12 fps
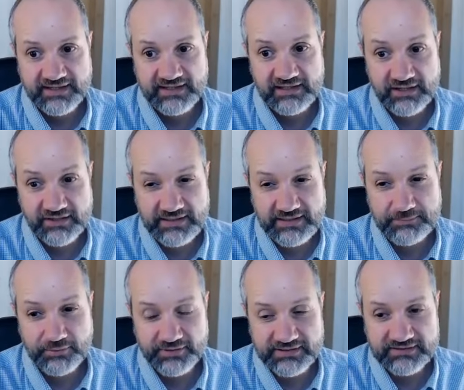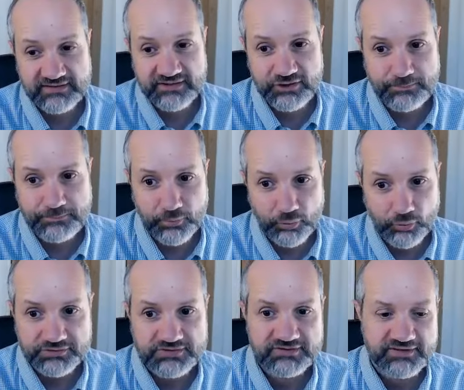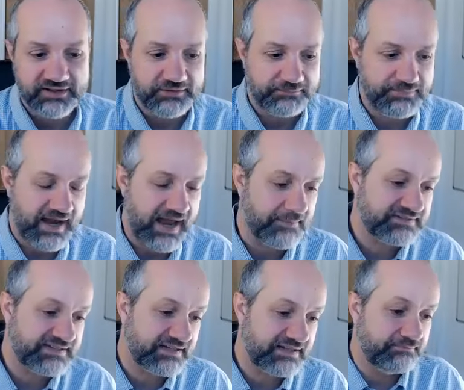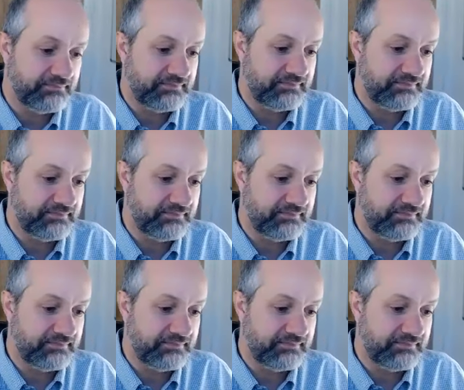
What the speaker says: and learning points that you bought, that you perhaps had,